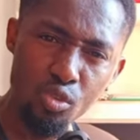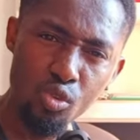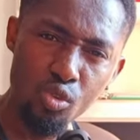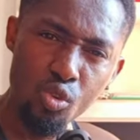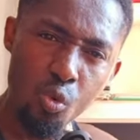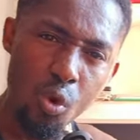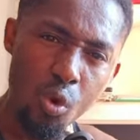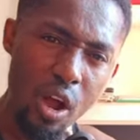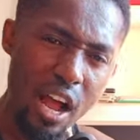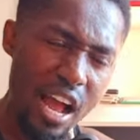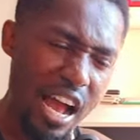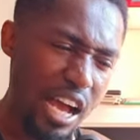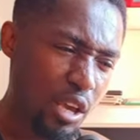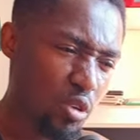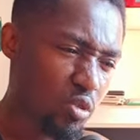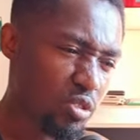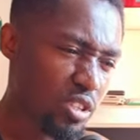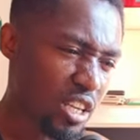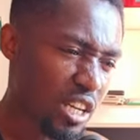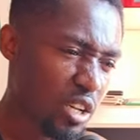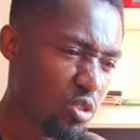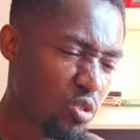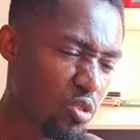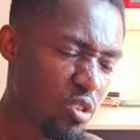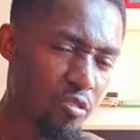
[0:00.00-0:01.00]
So why are you
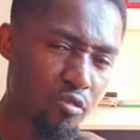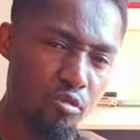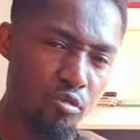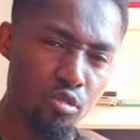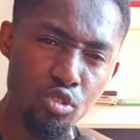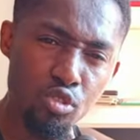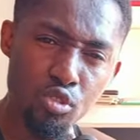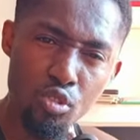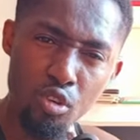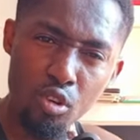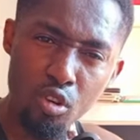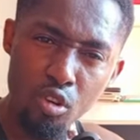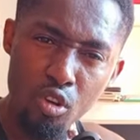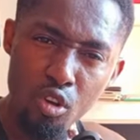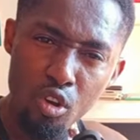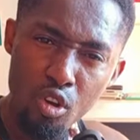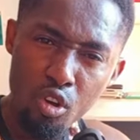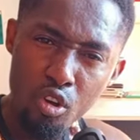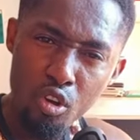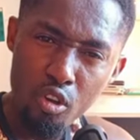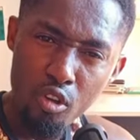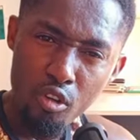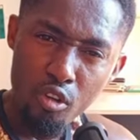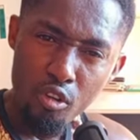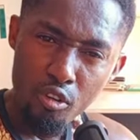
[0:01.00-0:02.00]
selling your future
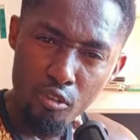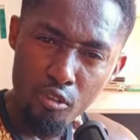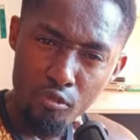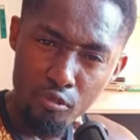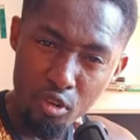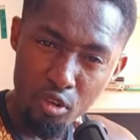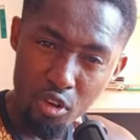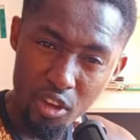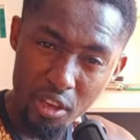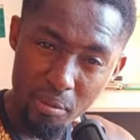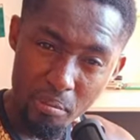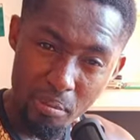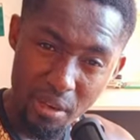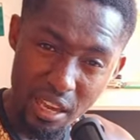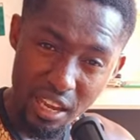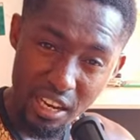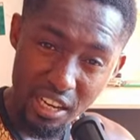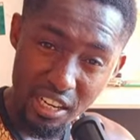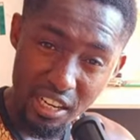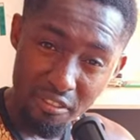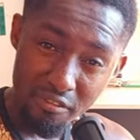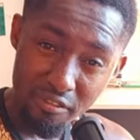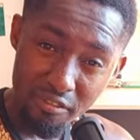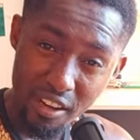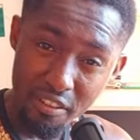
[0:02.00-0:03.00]
for a
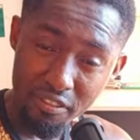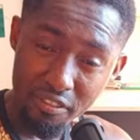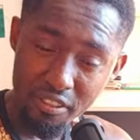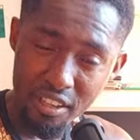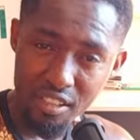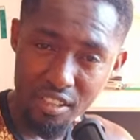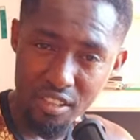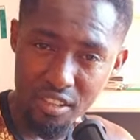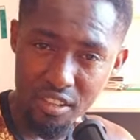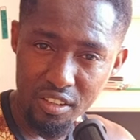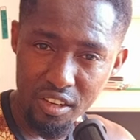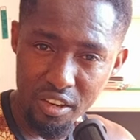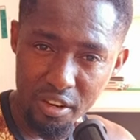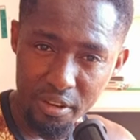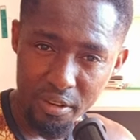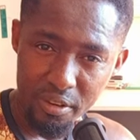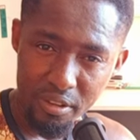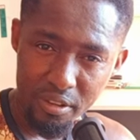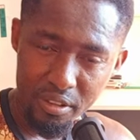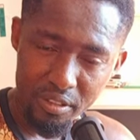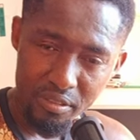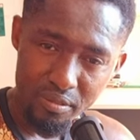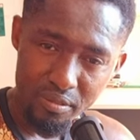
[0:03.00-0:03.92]
merely 5,000 naira?